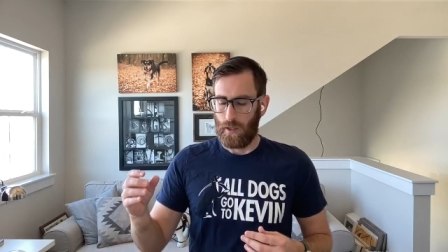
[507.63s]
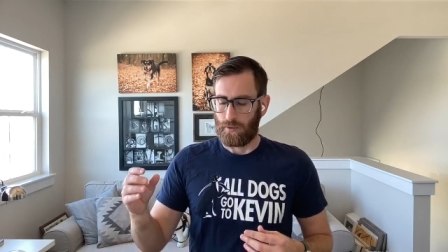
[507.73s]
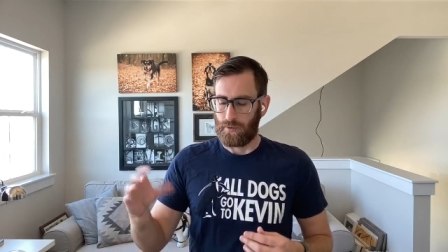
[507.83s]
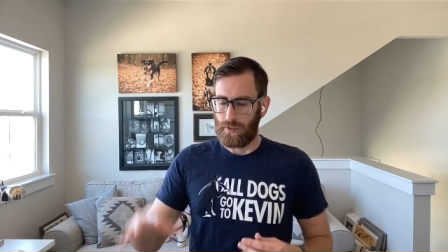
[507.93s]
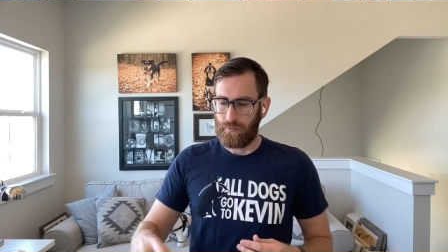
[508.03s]

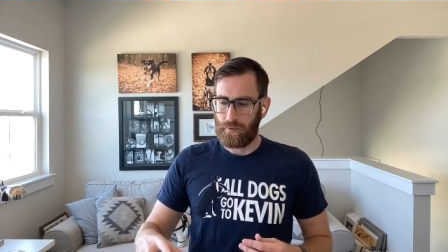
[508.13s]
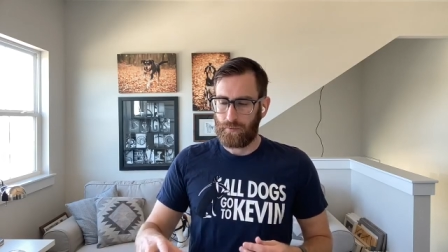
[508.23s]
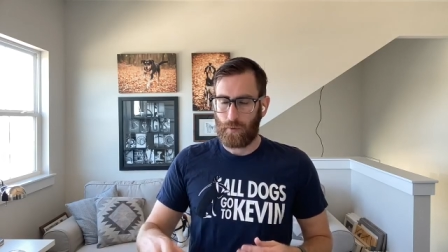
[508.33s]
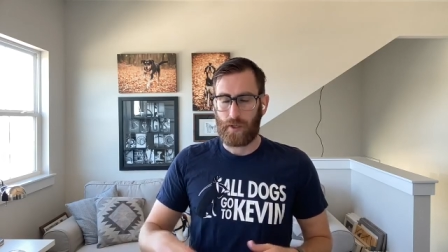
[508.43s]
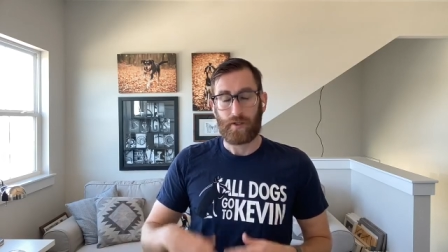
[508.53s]
So you need
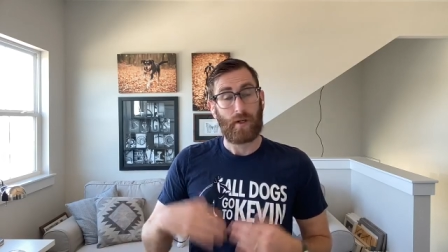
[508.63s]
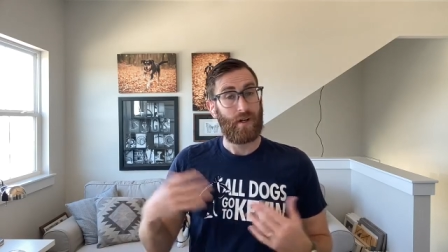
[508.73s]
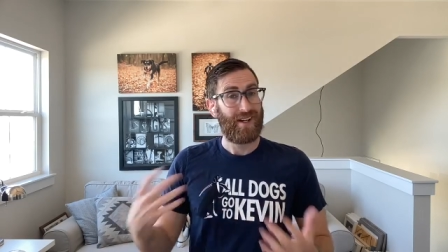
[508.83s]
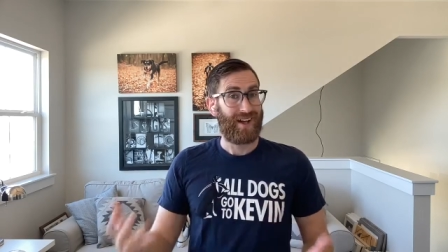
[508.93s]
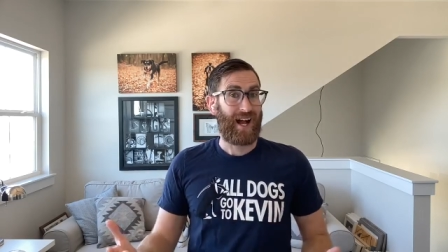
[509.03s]
food for it. You're
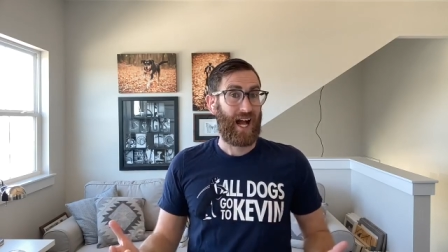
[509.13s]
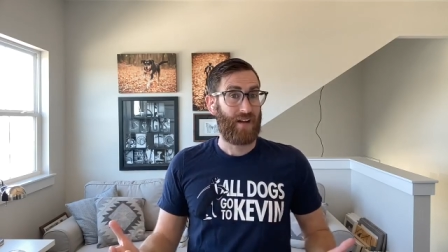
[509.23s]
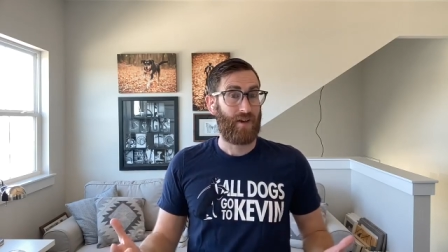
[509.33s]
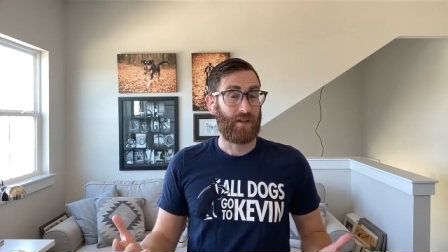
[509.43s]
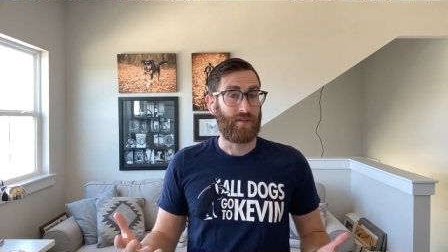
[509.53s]
going to need a
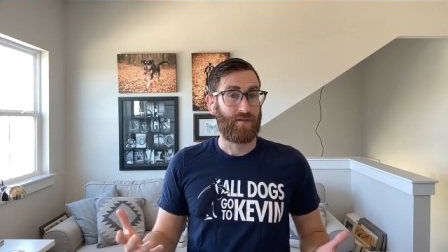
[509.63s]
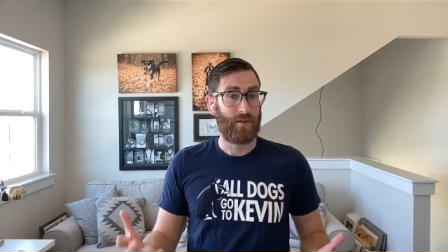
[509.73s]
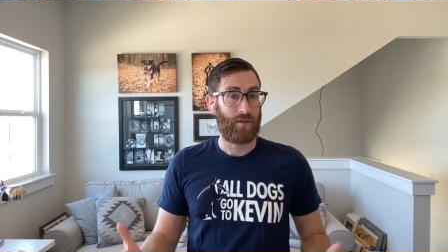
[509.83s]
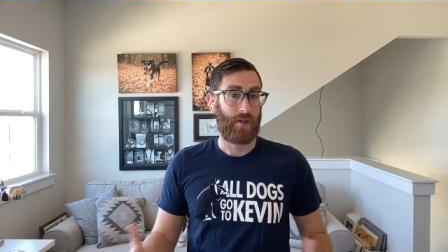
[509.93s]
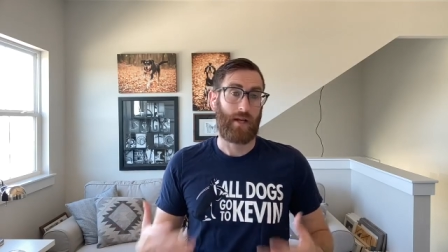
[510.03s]
high value
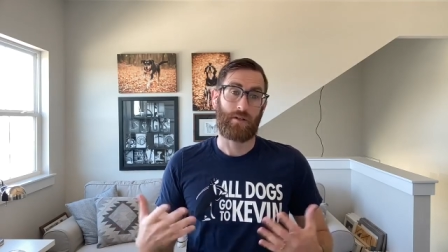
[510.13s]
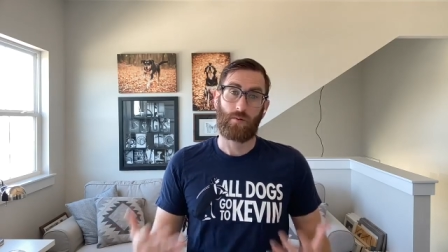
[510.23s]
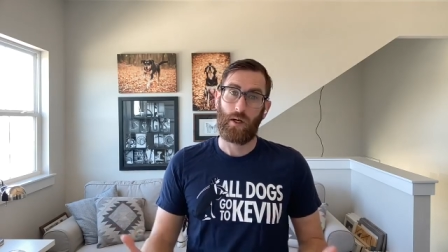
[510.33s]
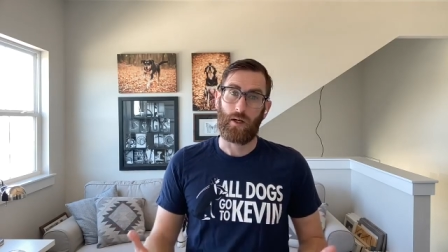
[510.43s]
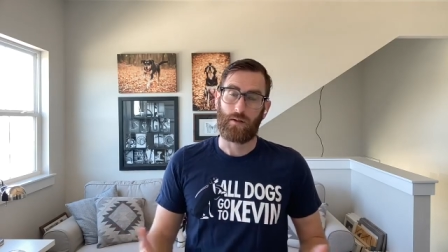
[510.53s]
food
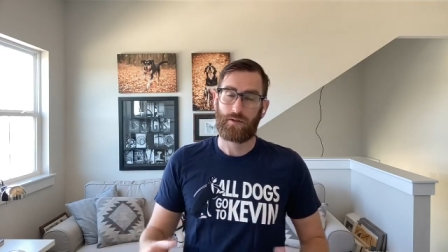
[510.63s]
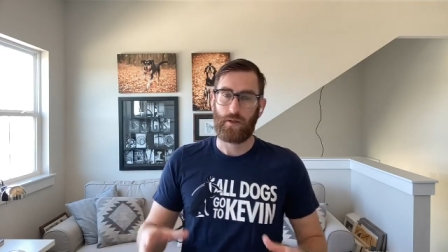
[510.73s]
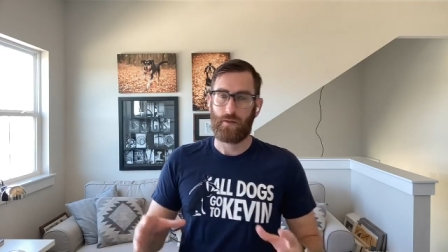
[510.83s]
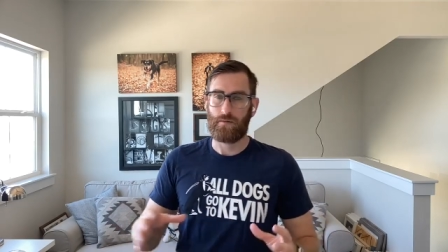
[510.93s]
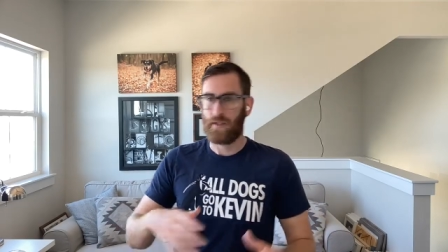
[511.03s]
as well.
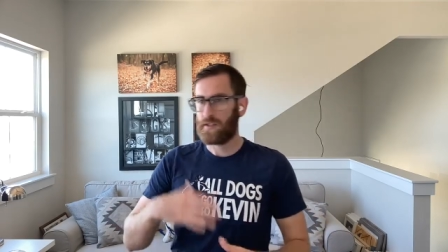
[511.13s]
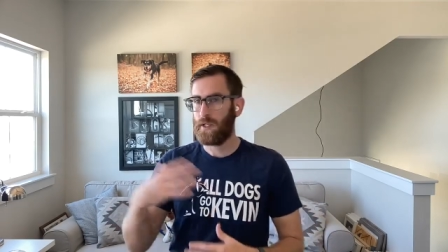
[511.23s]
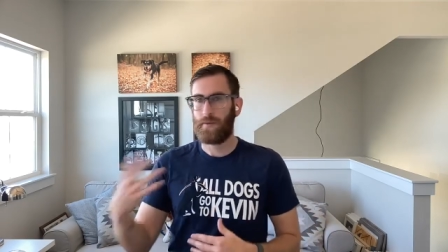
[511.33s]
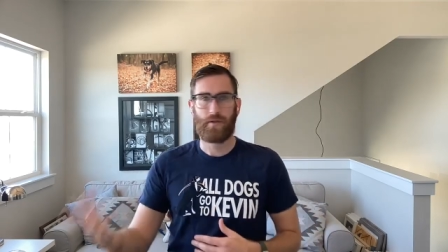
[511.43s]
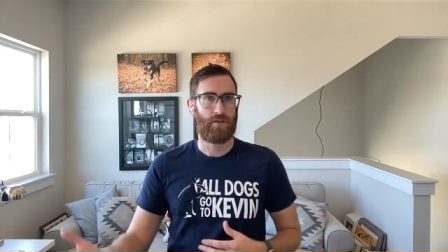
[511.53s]
So let's
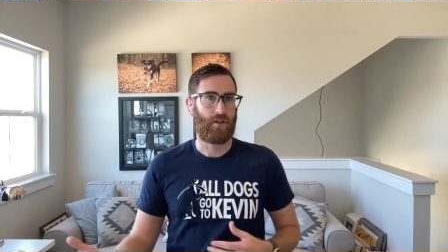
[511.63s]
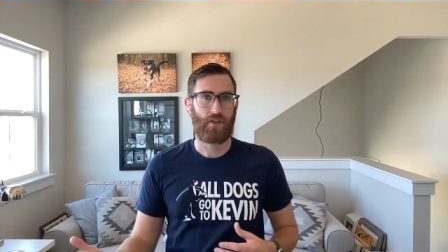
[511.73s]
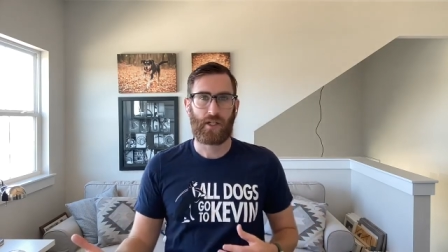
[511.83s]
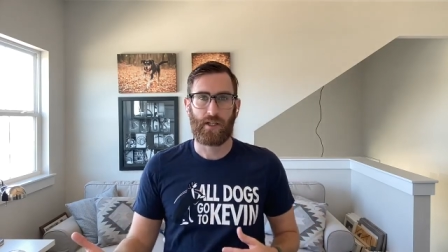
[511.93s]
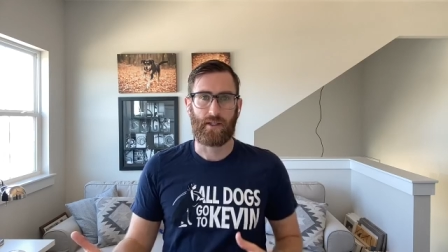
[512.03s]
keep using the
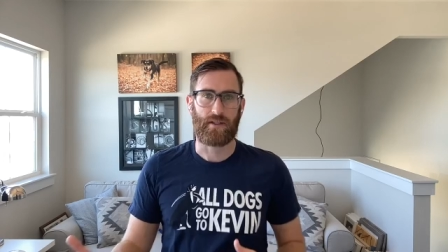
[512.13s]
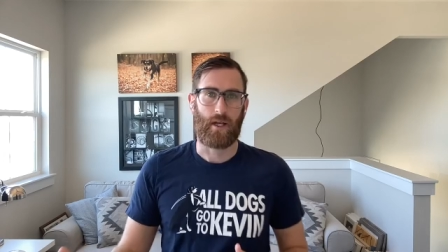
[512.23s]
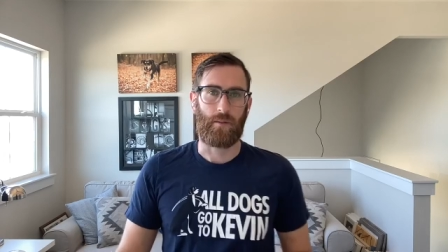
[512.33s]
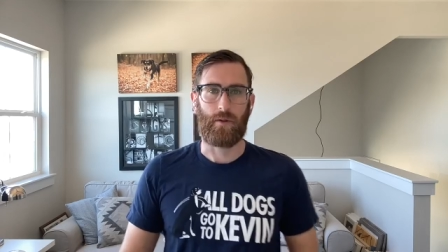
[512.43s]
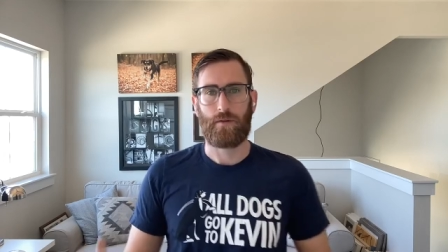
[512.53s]
chicken
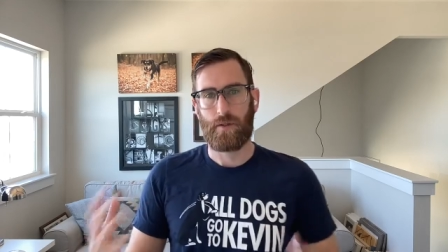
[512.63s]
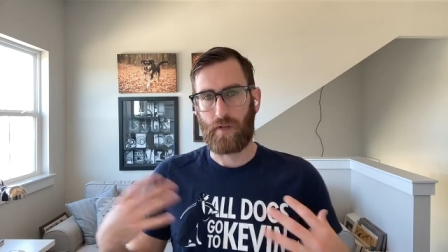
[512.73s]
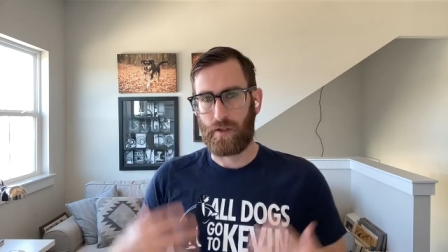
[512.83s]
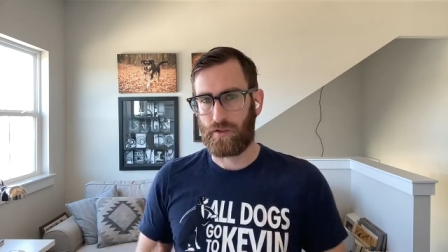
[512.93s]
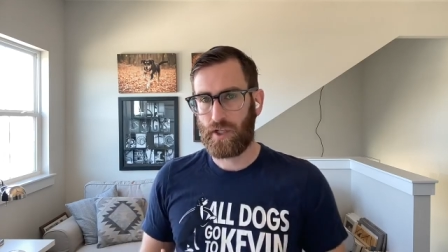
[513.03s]
example. So
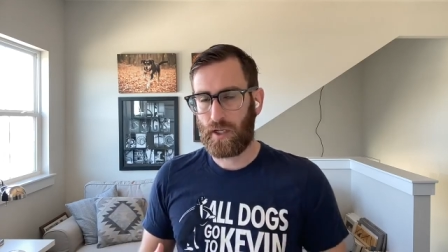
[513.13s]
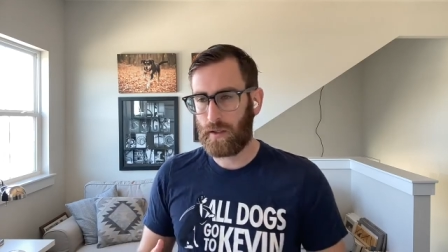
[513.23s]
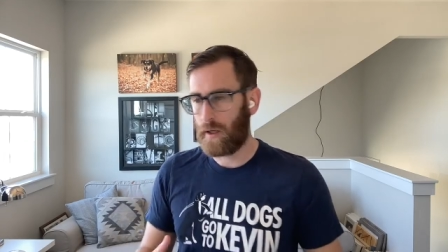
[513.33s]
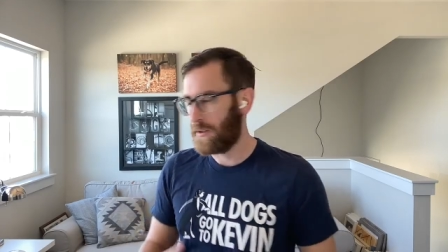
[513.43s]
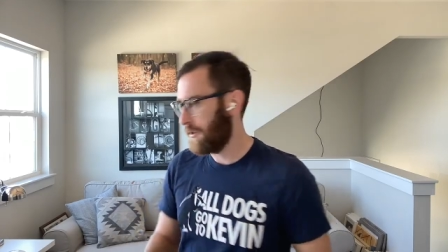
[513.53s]
you've got your
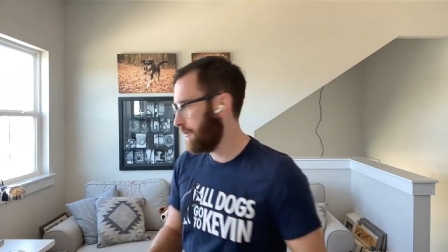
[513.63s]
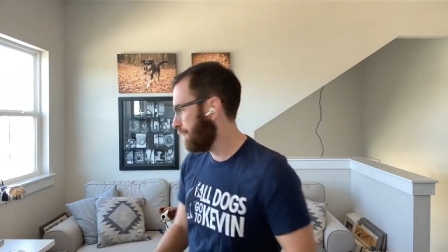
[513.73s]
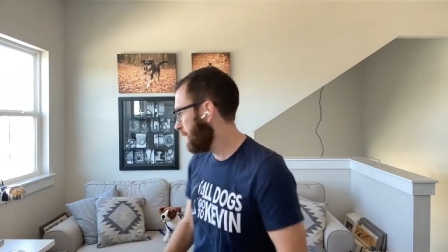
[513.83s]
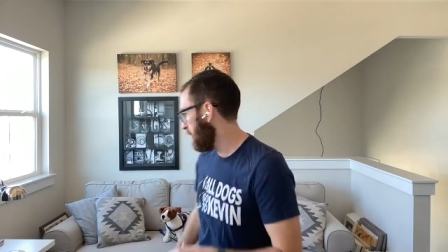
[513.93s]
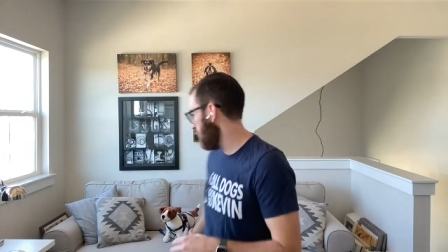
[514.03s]
chicken on you,